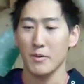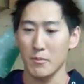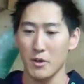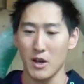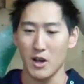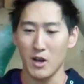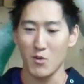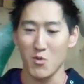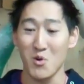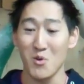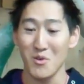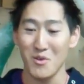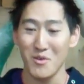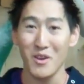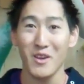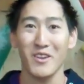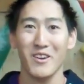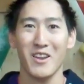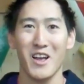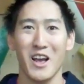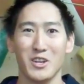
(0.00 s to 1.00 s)

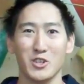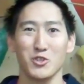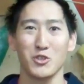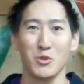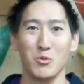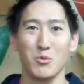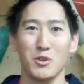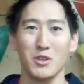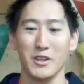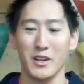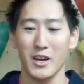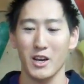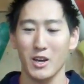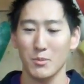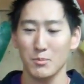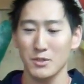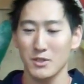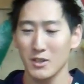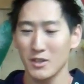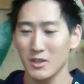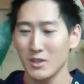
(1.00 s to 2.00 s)
It actually really
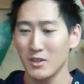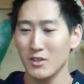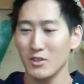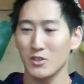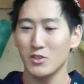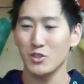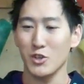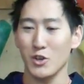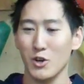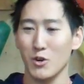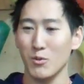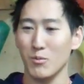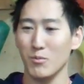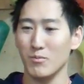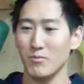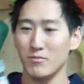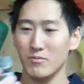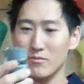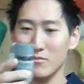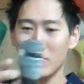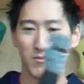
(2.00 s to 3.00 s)
helps. So
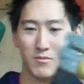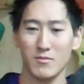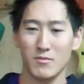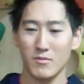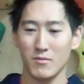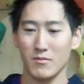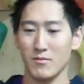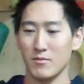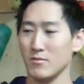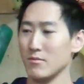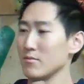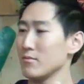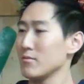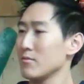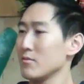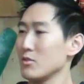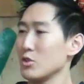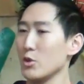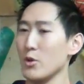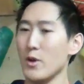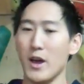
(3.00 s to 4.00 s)

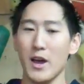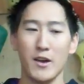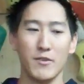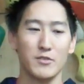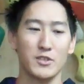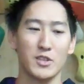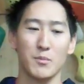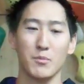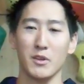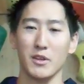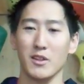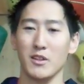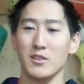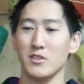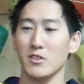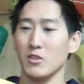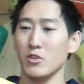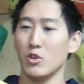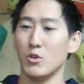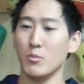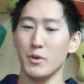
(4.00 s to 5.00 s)
you have something that's a
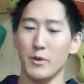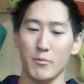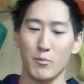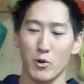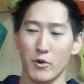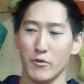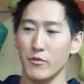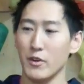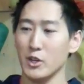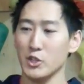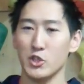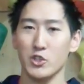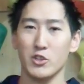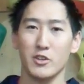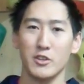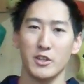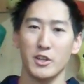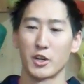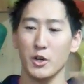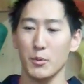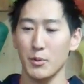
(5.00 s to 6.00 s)
little bit more functional
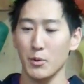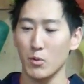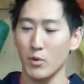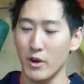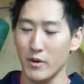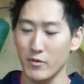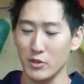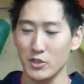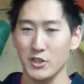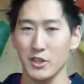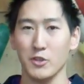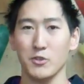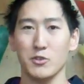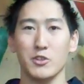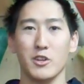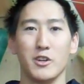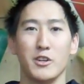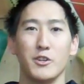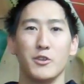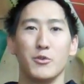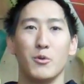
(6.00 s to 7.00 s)
and then you can put whatever stickers
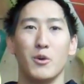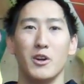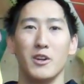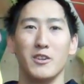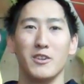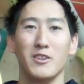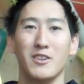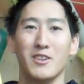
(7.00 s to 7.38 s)
on it you want.